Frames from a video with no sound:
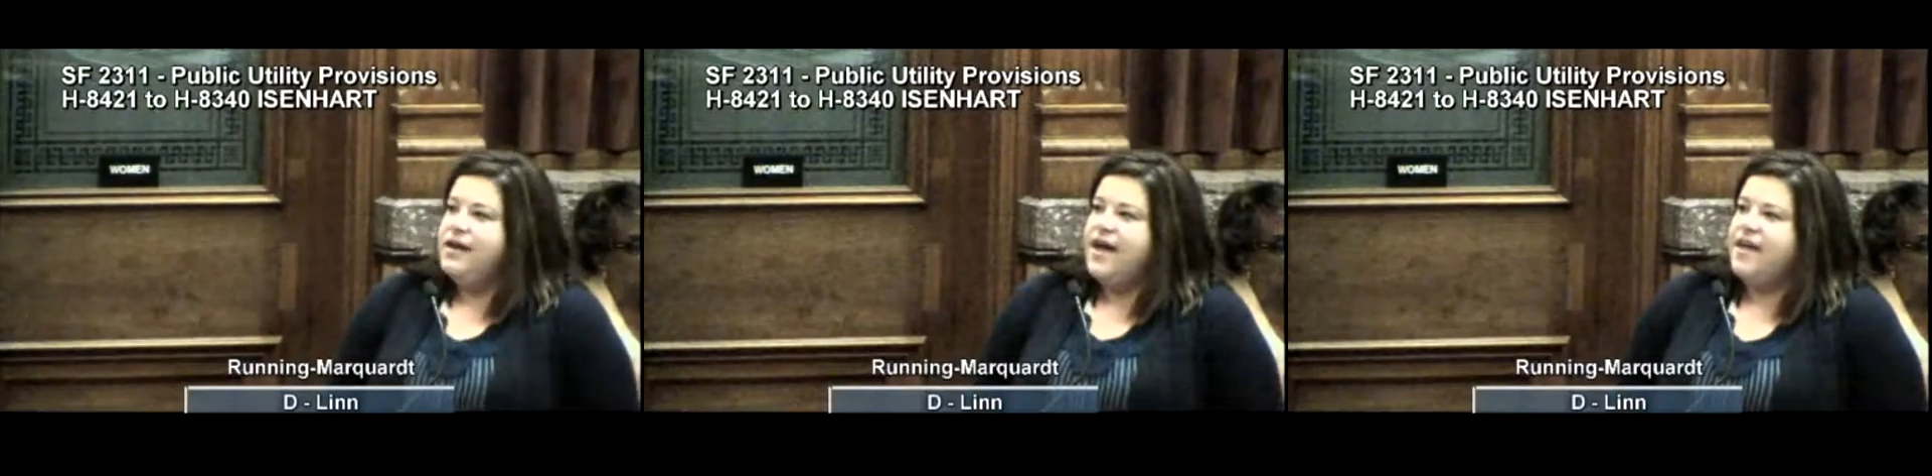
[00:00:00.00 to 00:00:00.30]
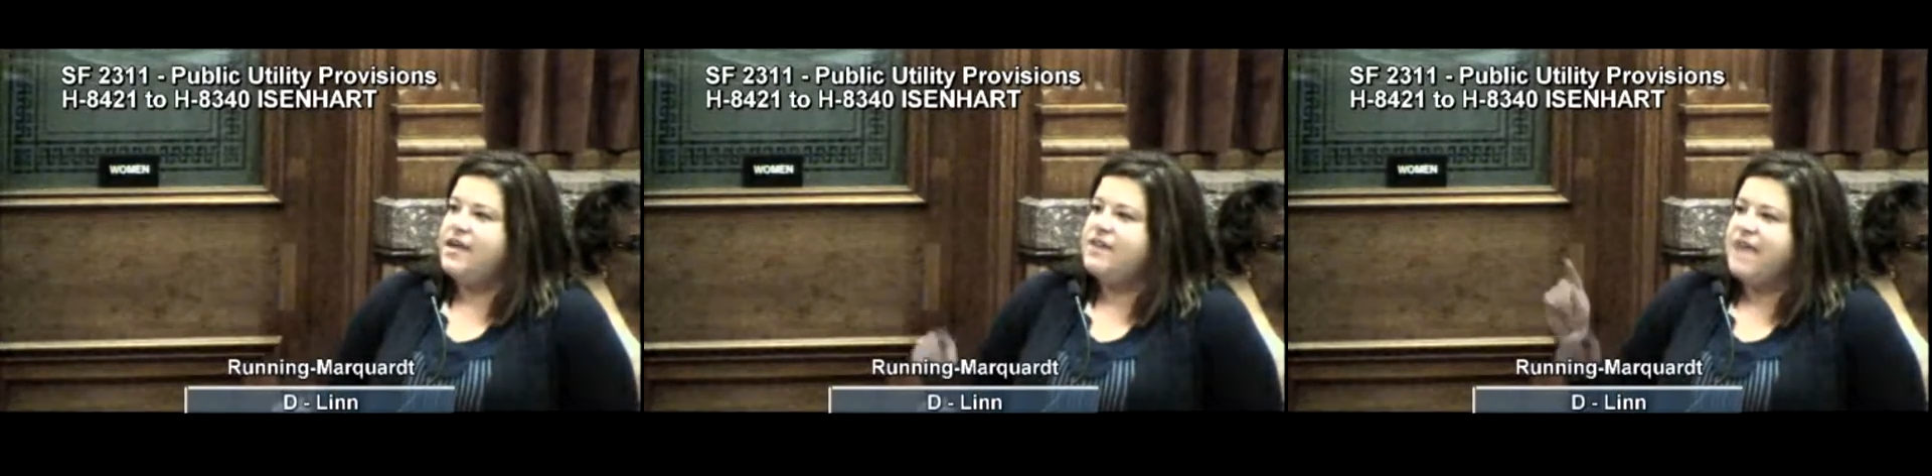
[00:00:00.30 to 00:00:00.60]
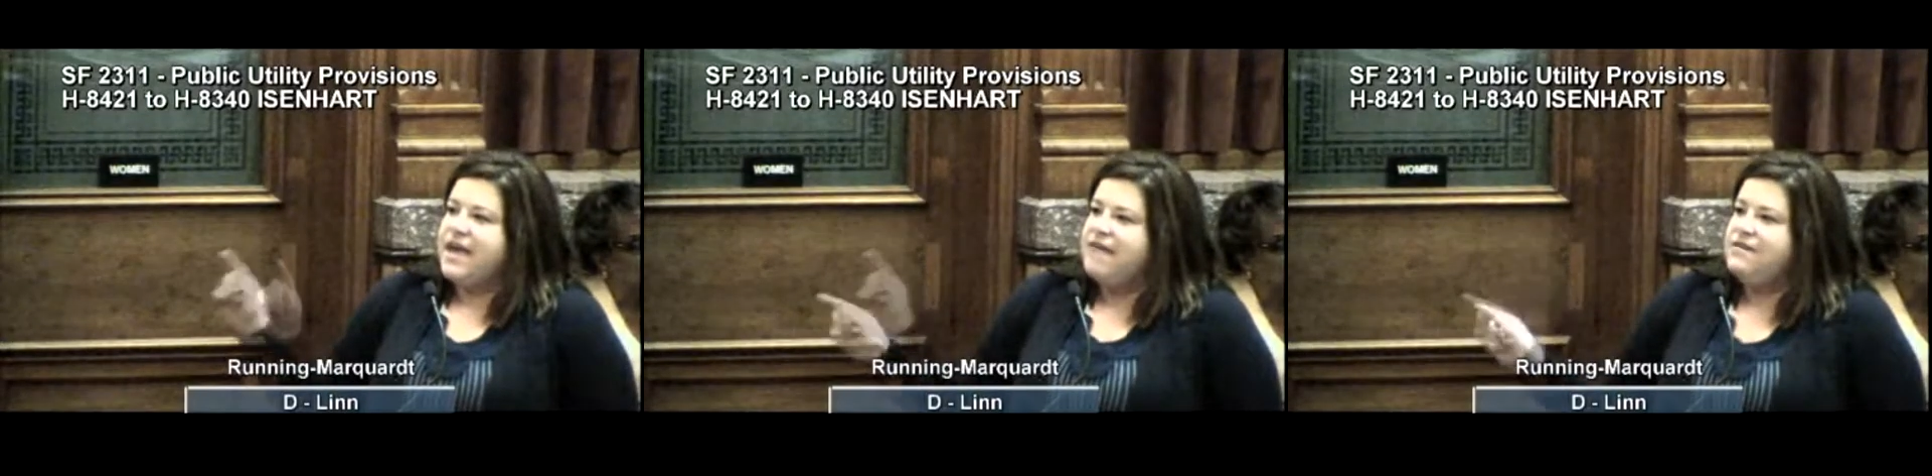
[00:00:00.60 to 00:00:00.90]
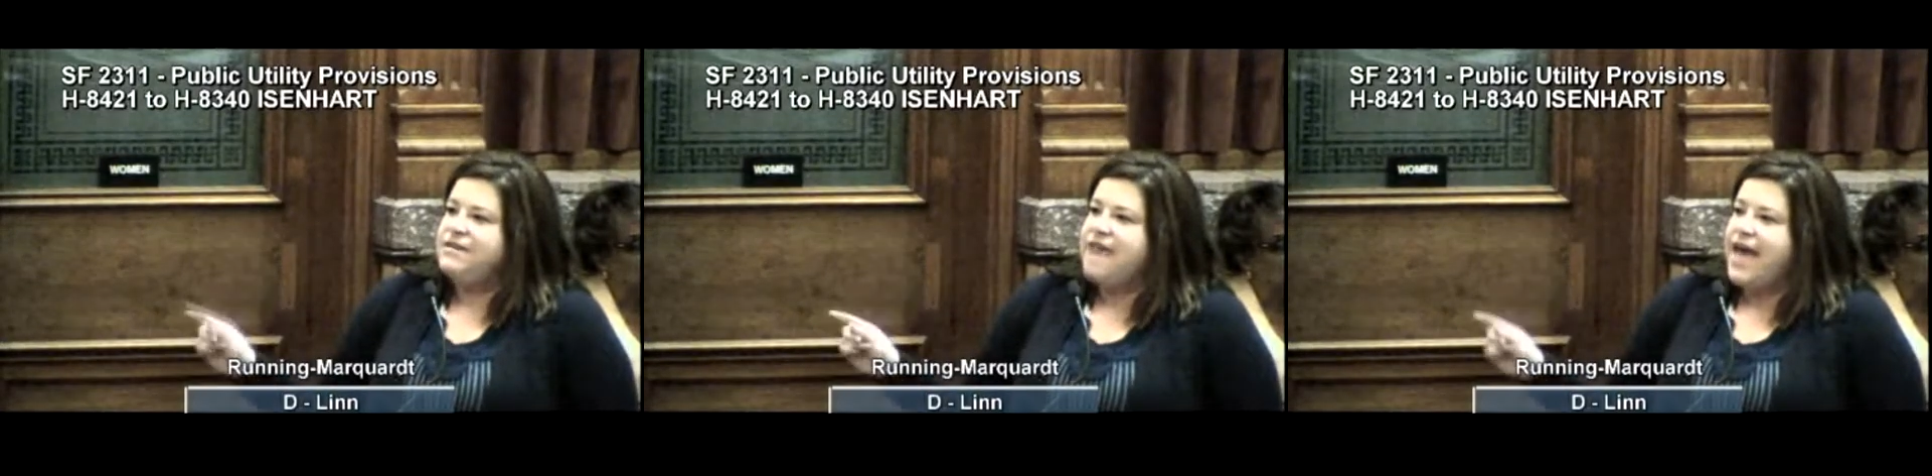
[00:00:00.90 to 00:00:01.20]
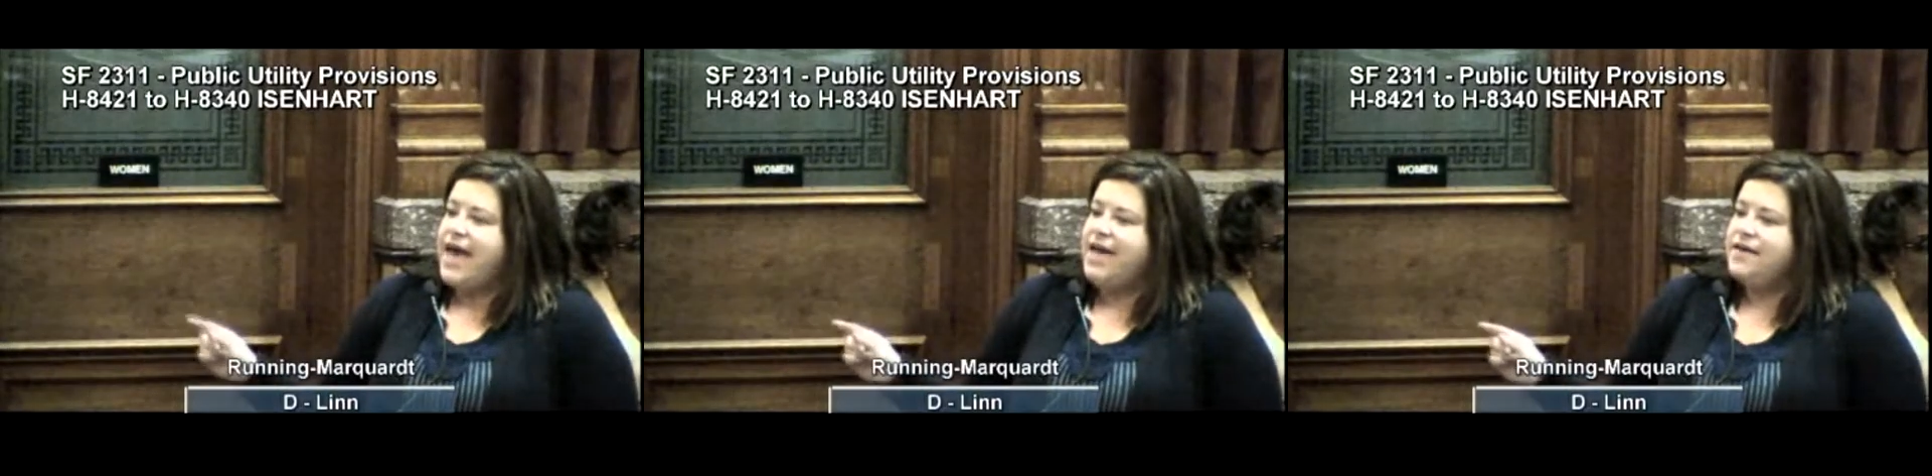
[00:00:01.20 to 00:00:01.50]
And then at the end of the
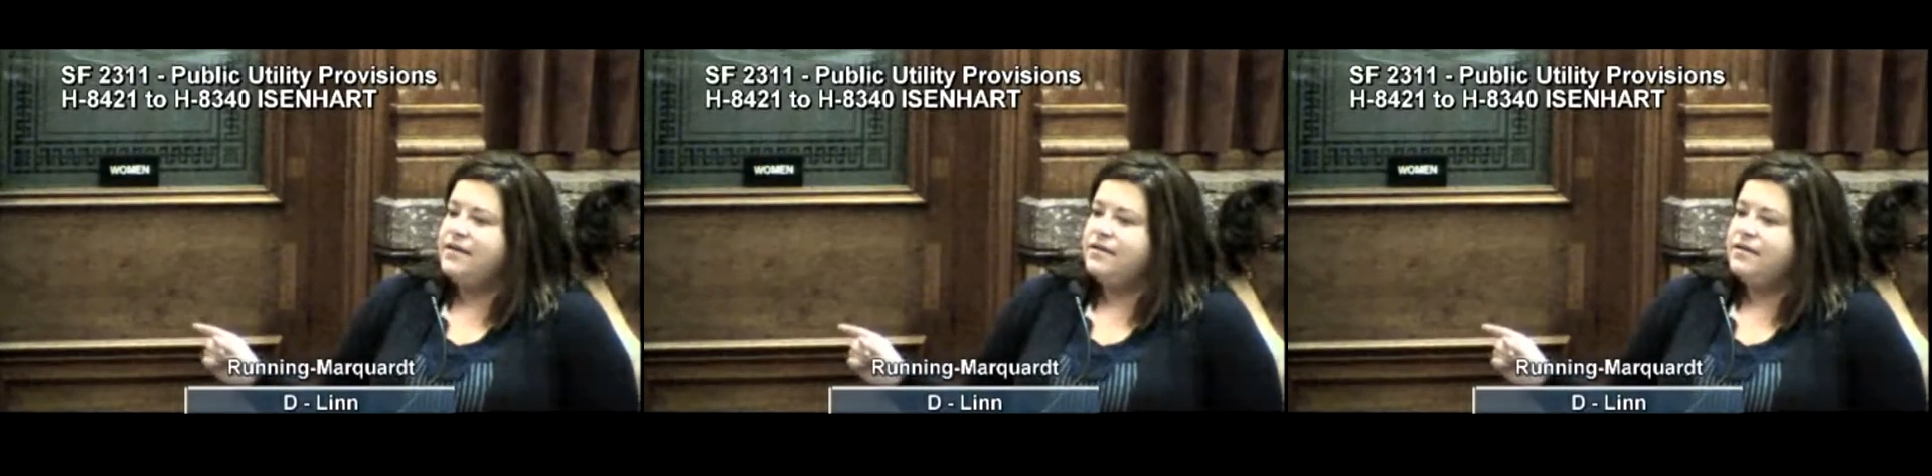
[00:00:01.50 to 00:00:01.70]
day,